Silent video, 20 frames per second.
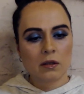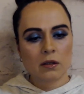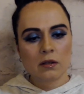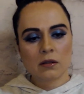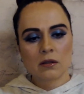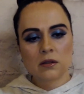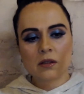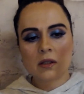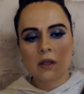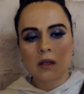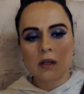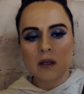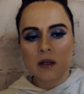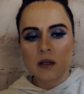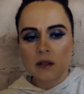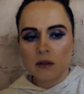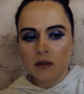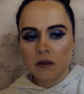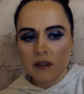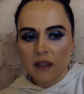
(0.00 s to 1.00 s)
So
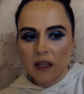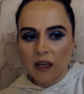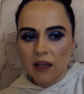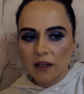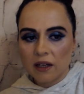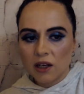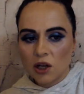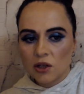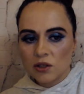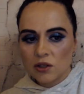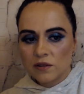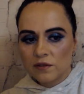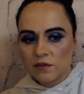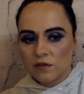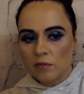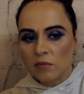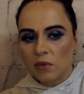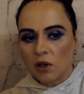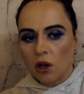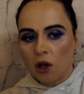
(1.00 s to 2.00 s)
look at that. It goes
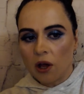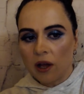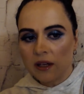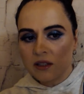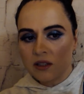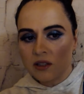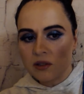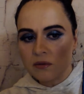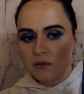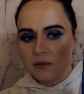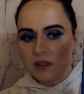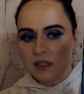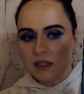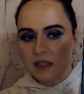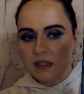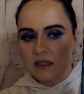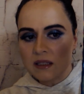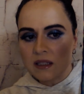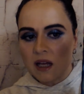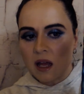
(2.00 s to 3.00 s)
from light to
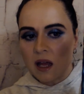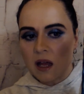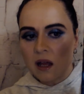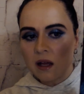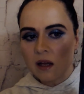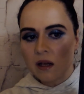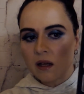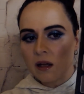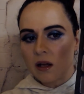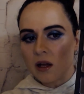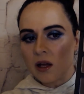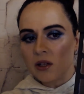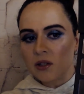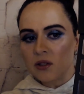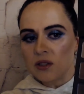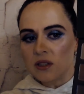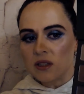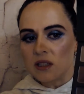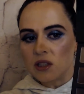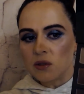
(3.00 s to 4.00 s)
really dark. I
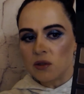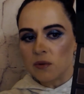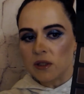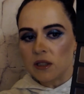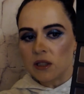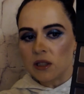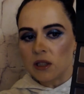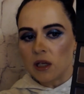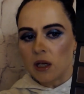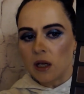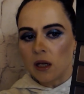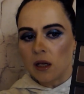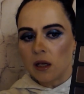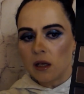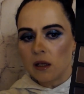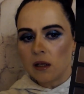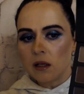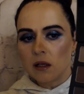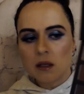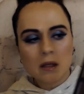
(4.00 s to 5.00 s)
use this one
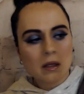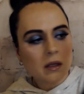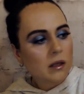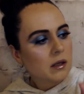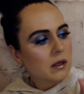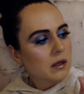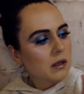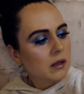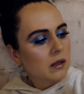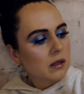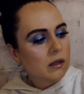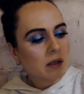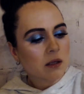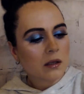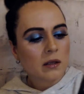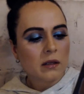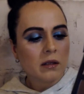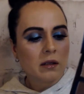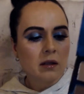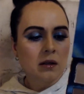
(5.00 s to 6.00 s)
today,
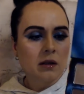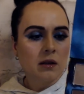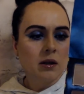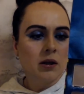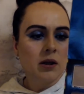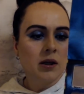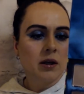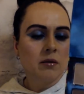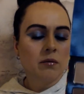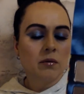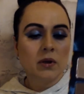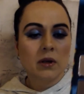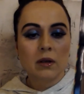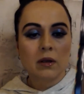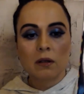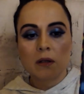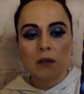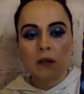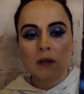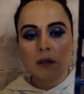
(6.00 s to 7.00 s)
the lighter
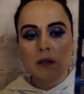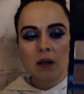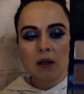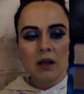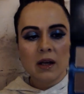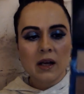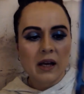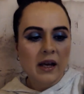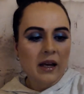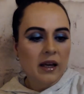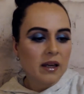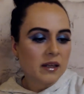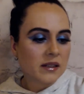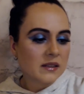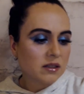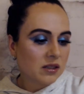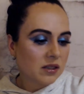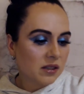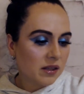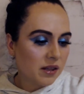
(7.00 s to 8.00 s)
one.
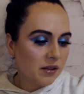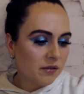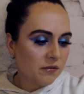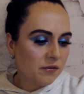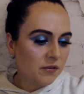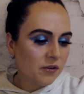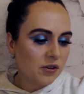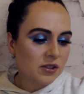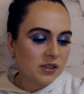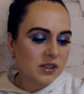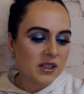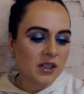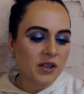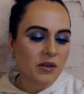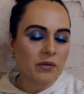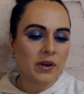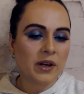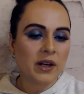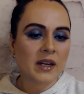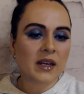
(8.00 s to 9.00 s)
And the first
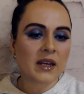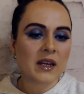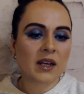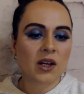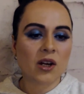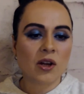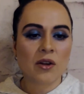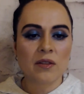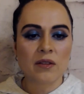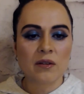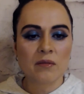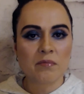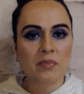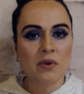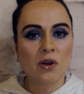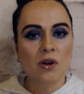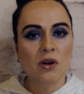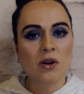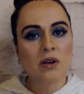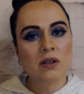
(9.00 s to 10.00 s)
ingredient on the
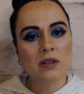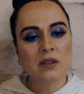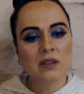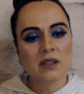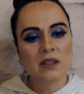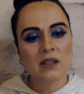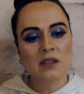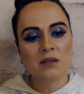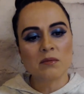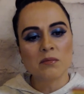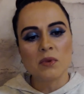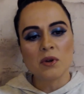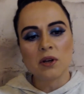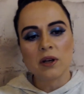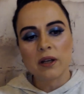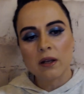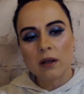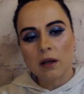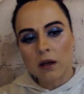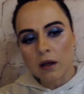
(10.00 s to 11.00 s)
box is
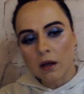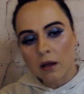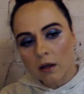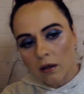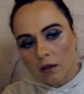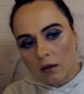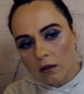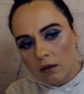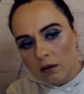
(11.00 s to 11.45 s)
mica.